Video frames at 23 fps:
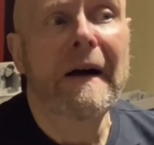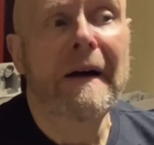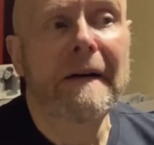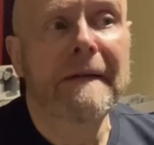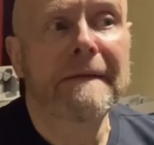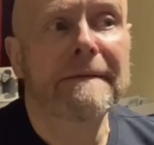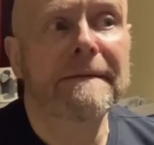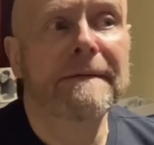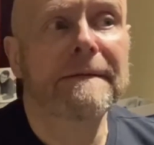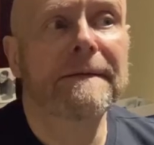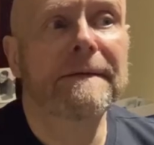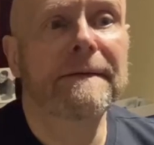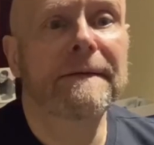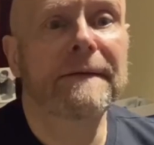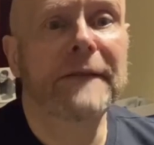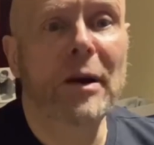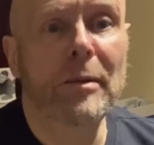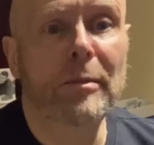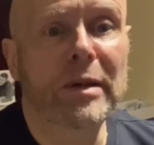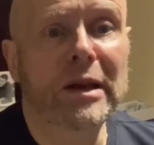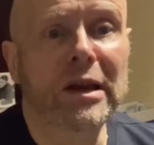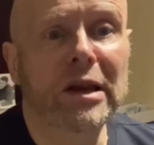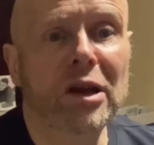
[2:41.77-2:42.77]

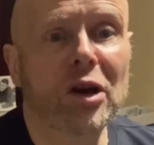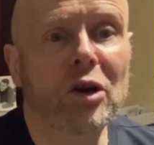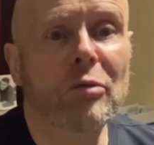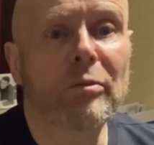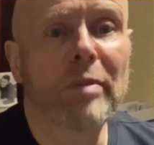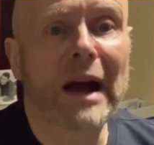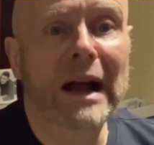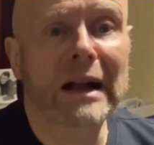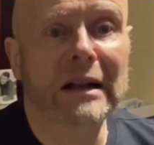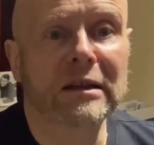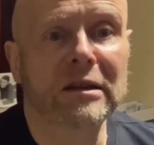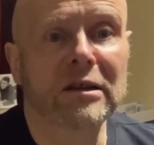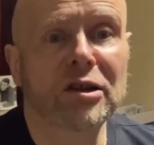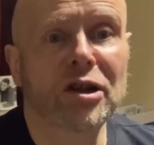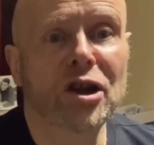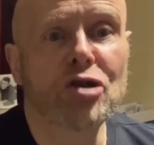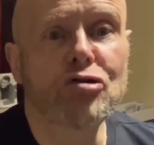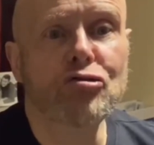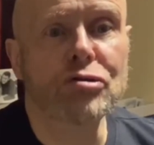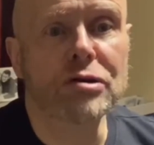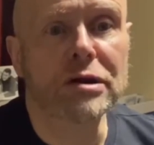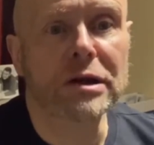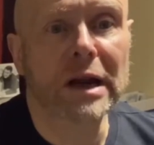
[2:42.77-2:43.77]
flipping go back to
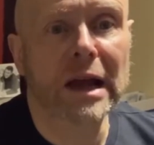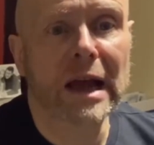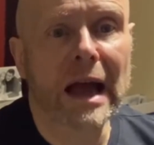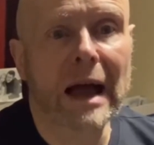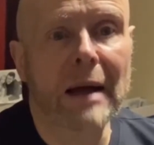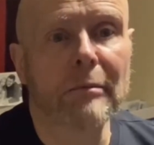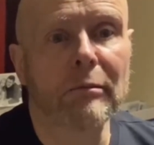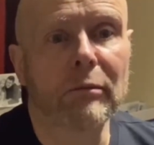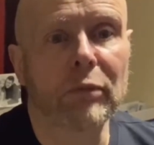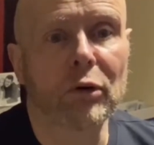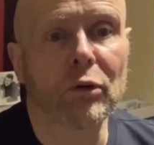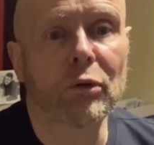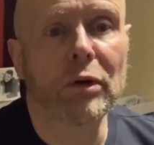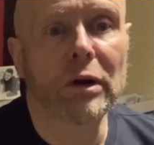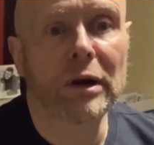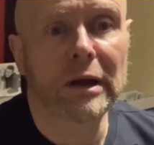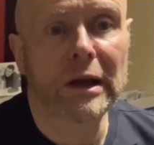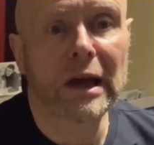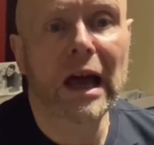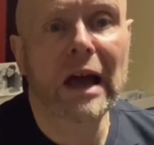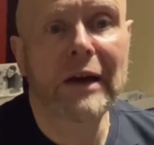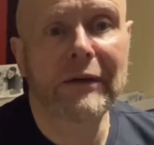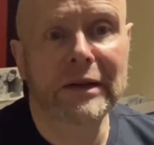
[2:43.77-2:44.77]
Luton Campbell.
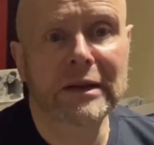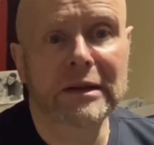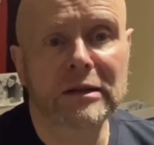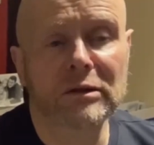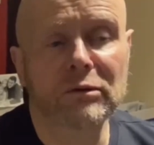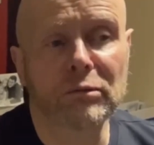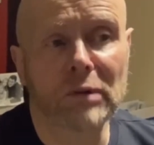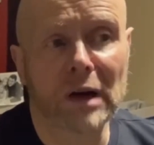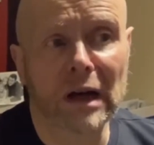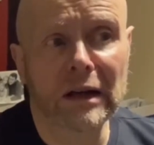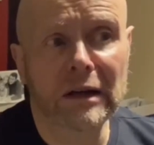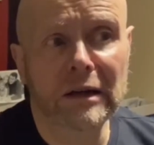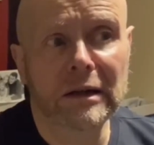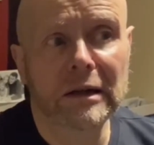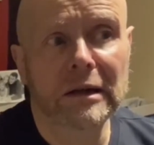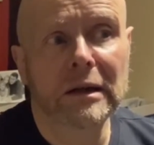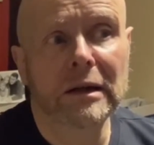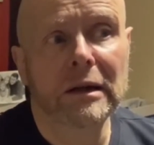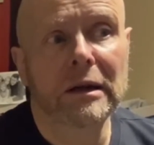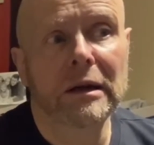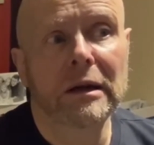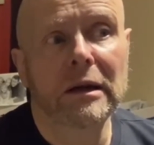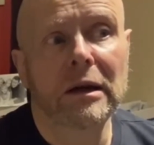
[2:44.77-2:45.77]
Yeah, that's the one.
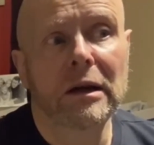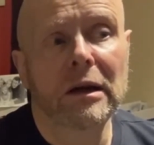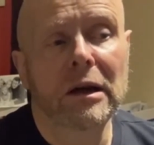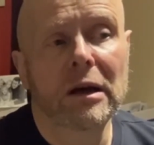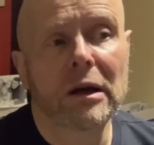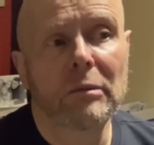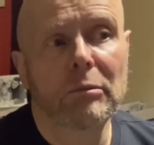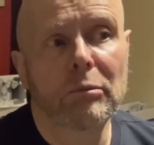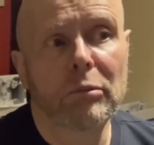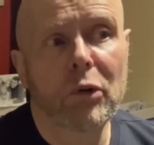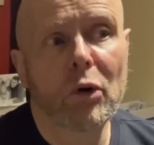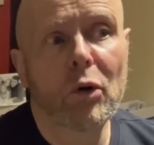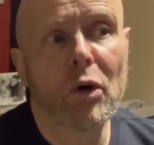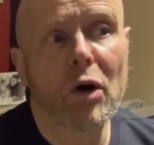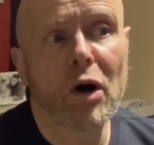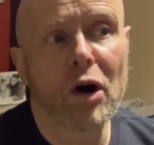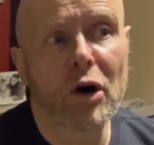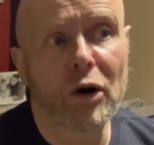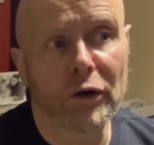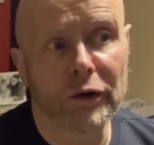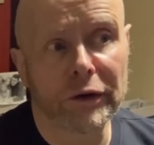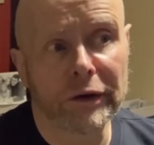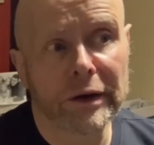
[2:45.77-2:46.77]
Bought
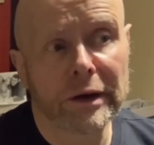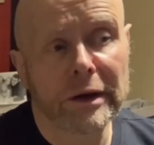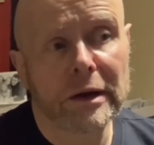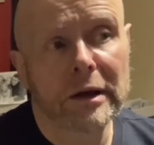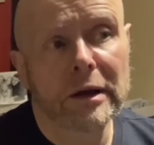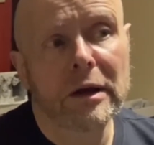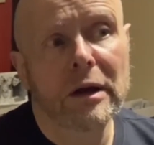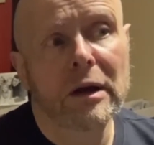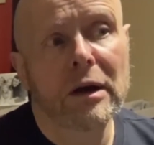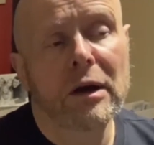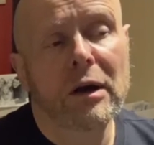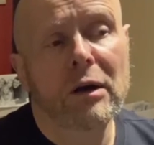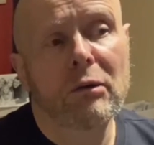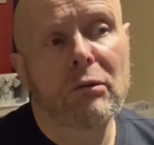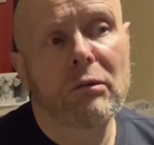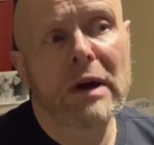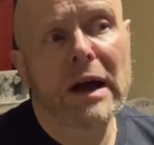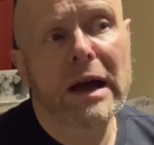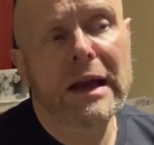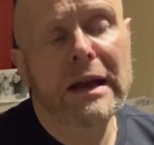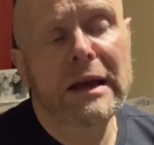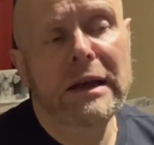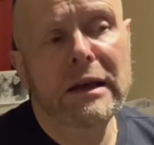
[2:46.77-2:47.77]
on.
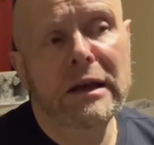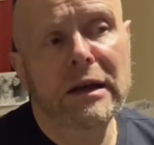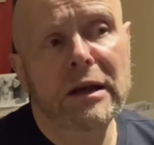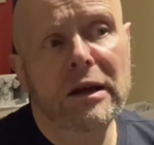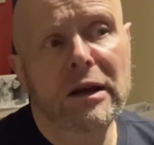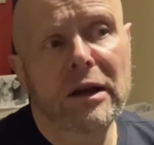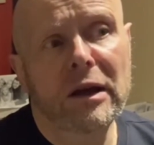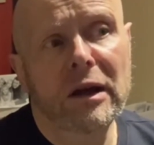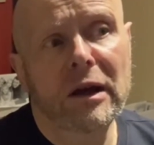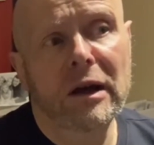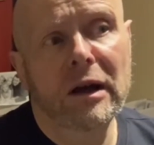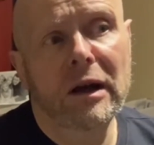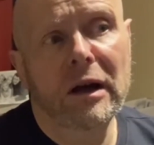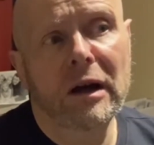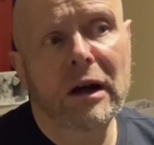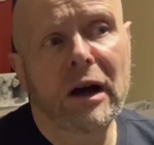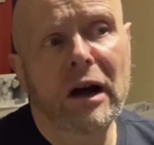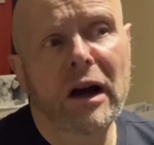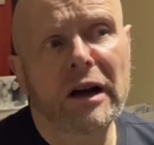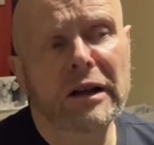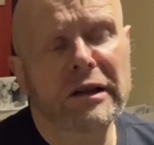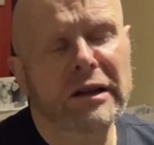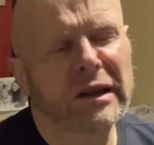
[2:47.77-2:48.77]
When,
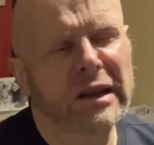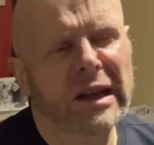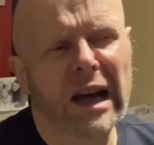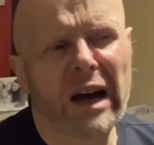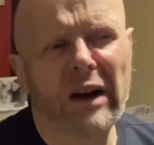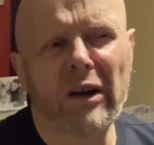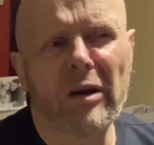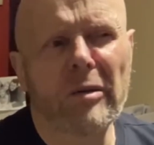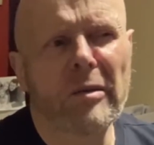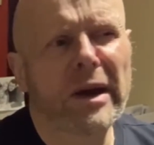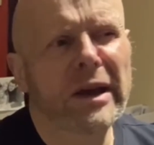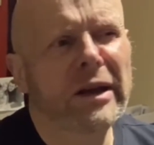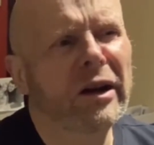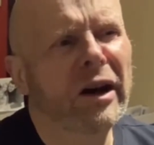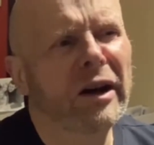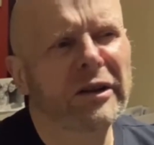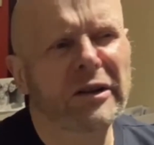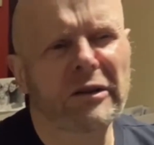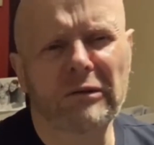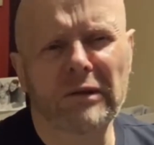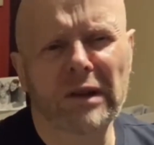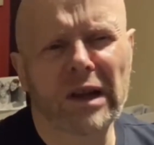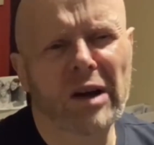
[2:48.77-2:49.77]
I don't know, I mean, I
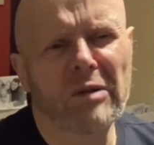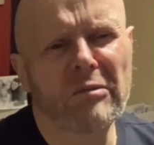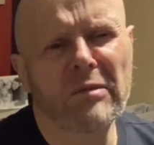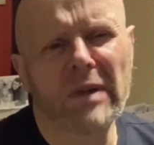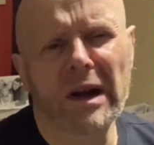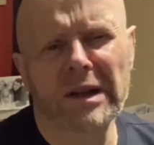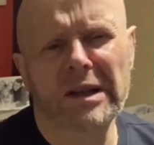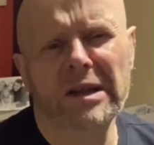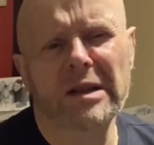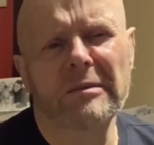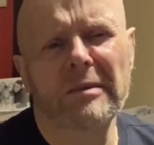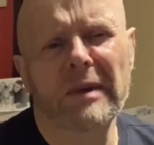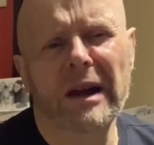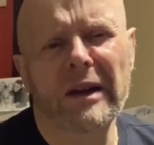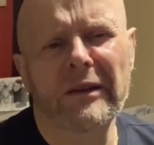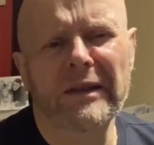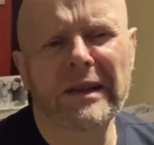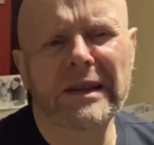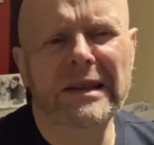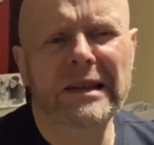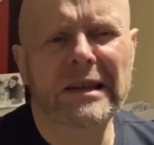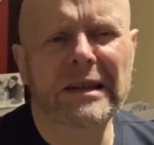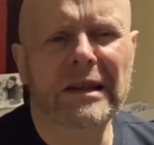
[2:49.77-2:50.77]
don't know much about
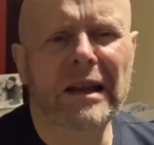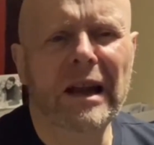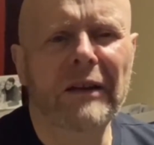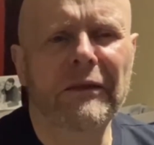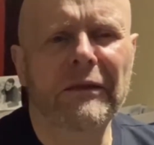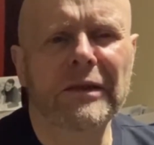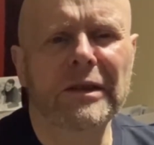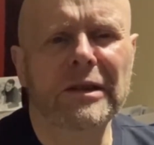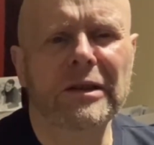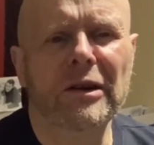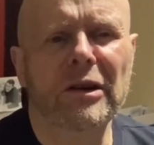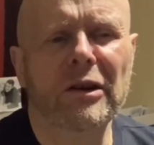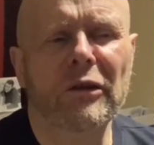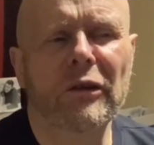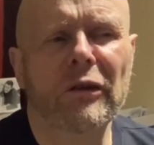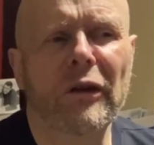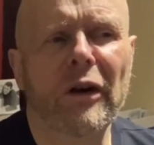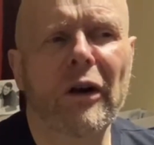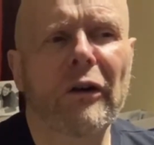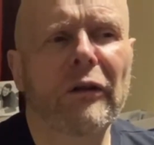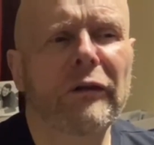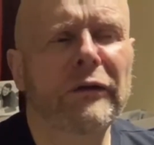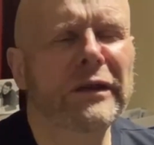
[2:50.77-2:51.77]
this stuff, as I
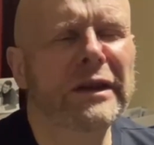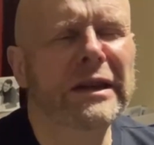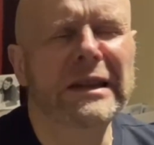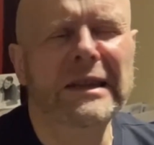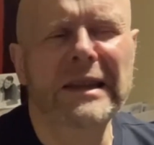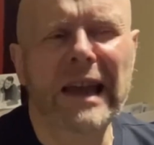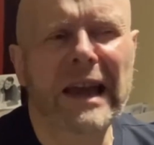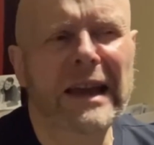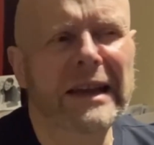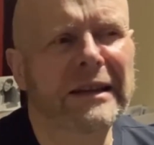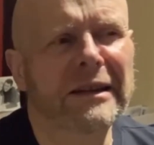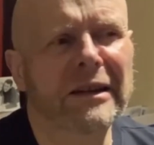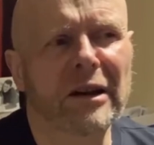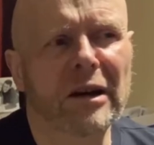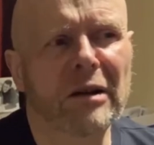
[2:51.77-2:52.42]
often said.